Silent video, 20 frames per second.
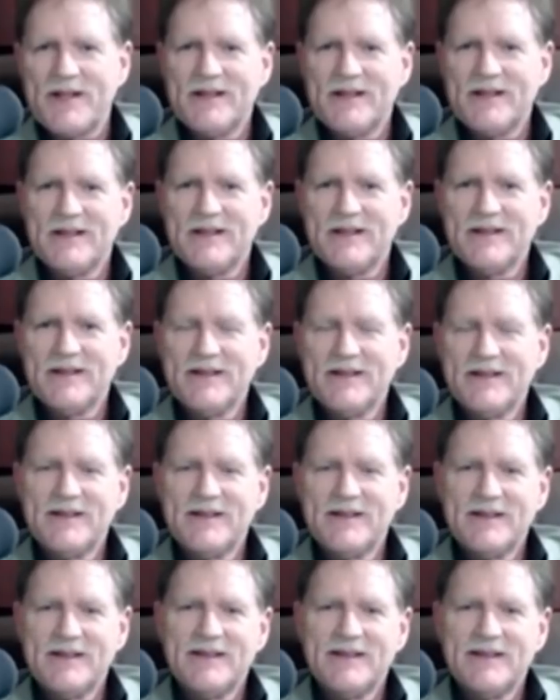
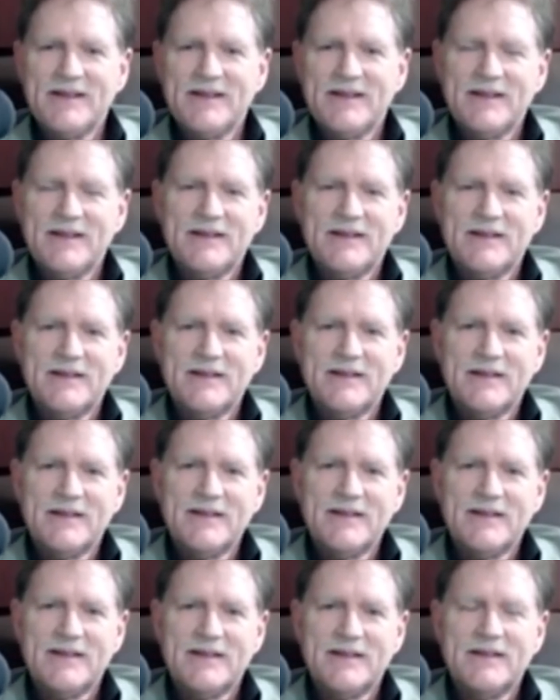
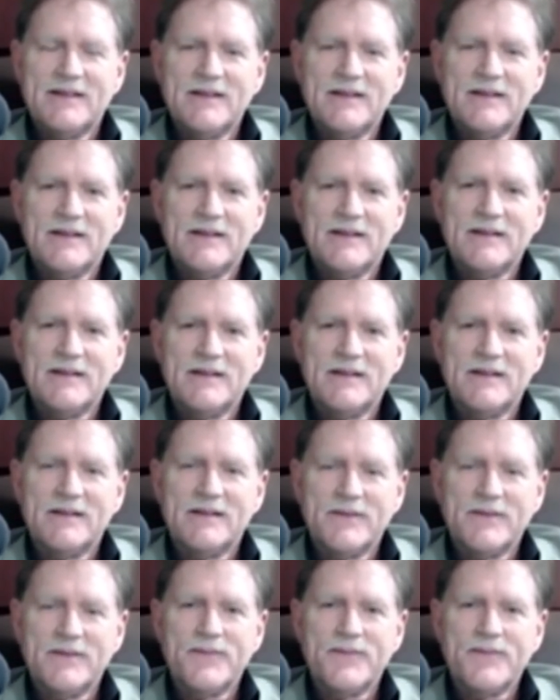
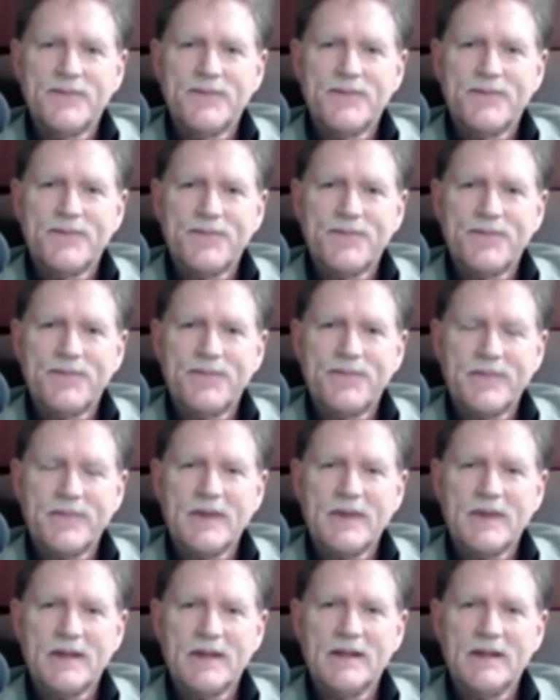
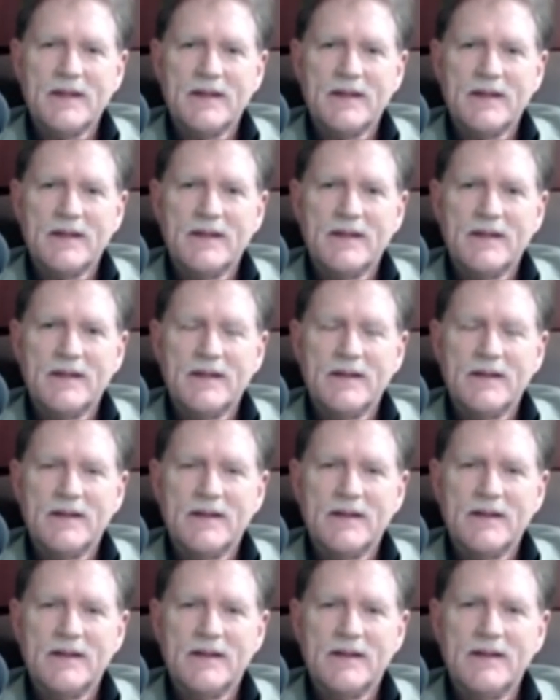
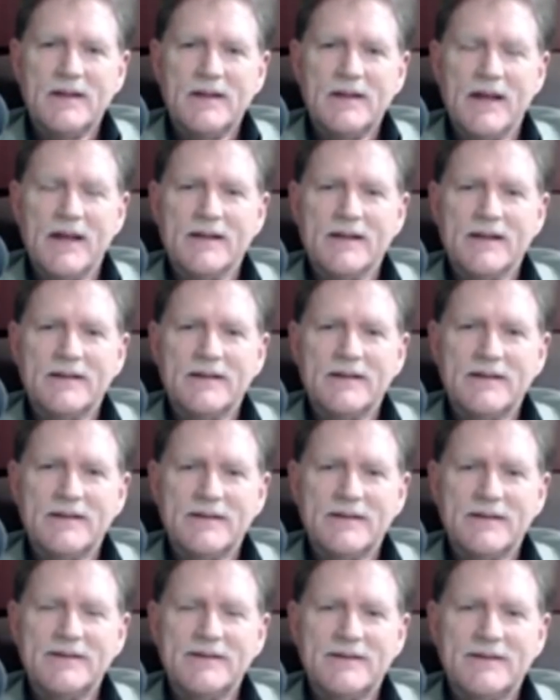
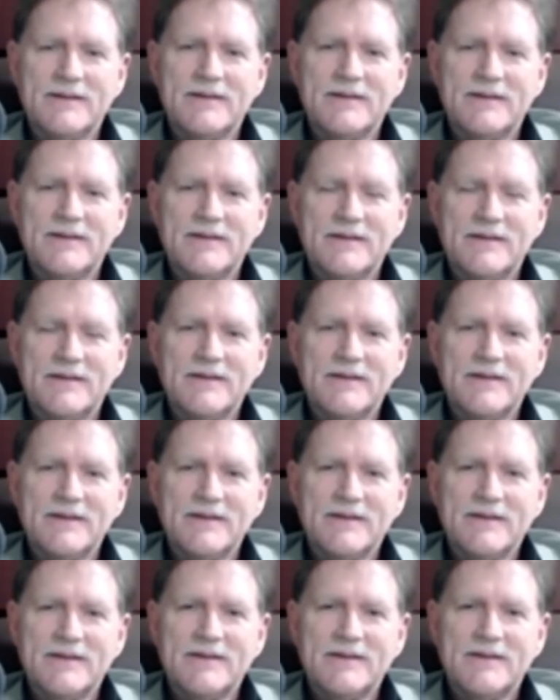
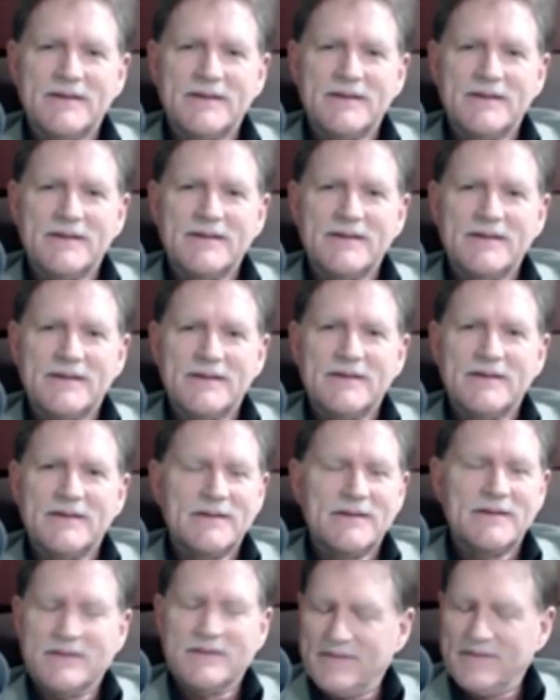(silent)